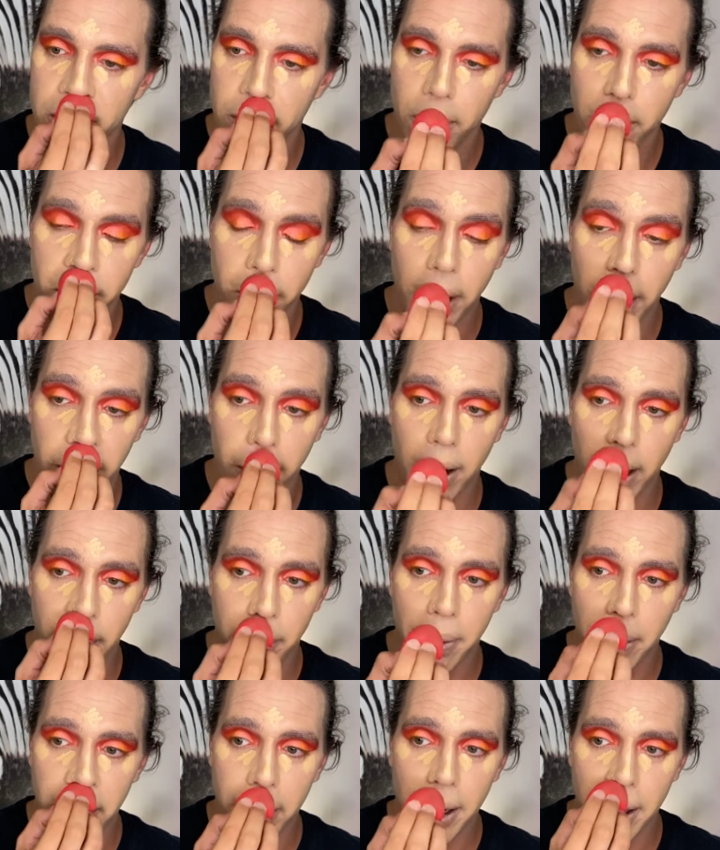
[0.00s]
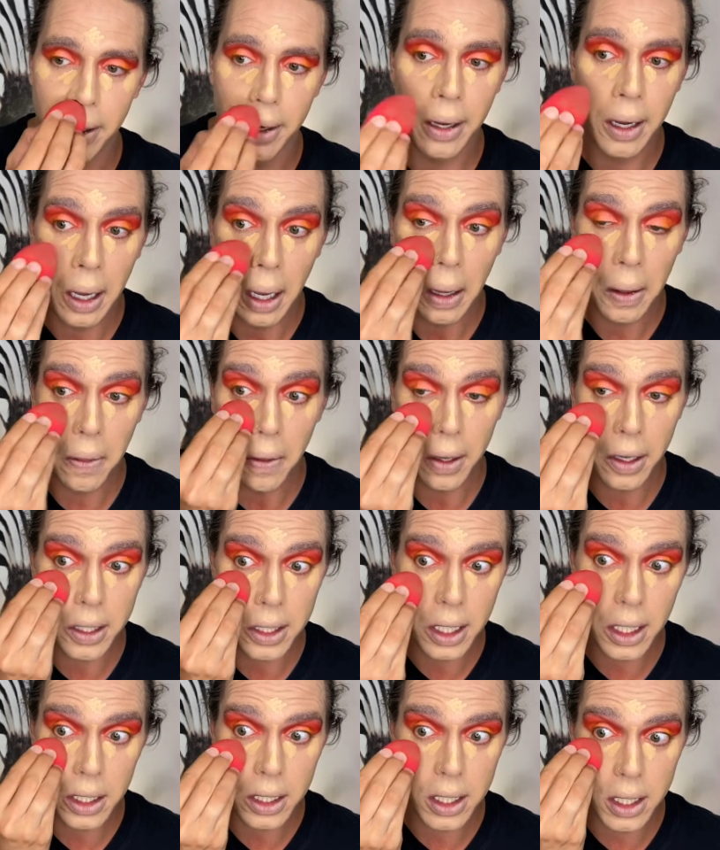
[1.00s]
where I put it. This
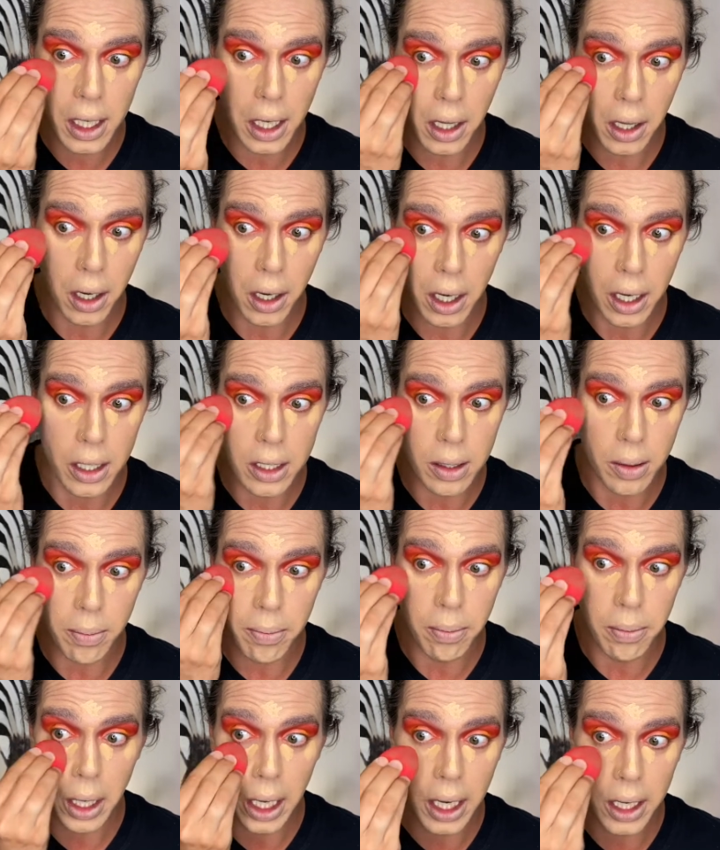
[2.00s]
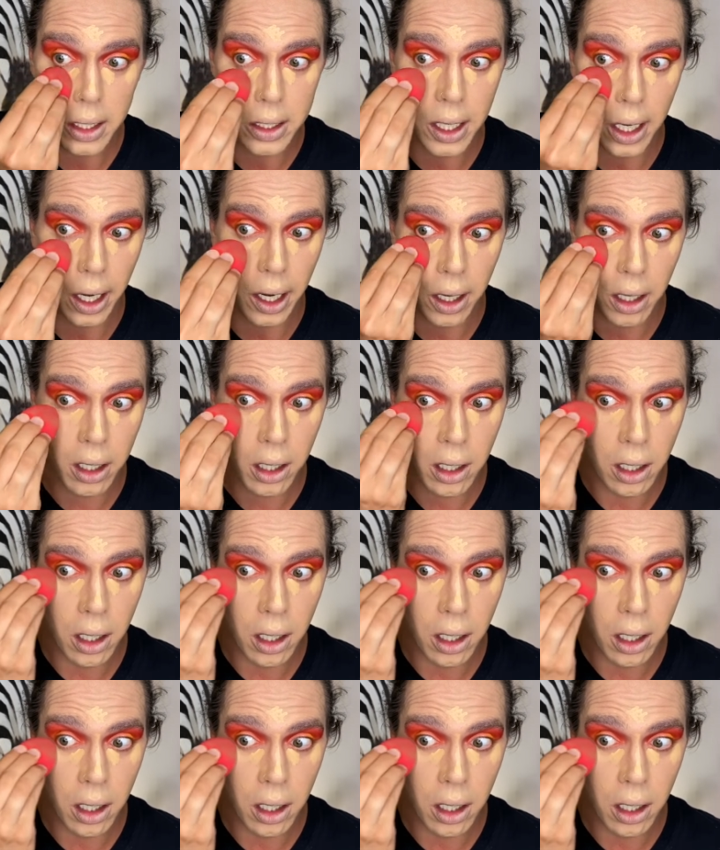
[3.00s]
concealer is amazing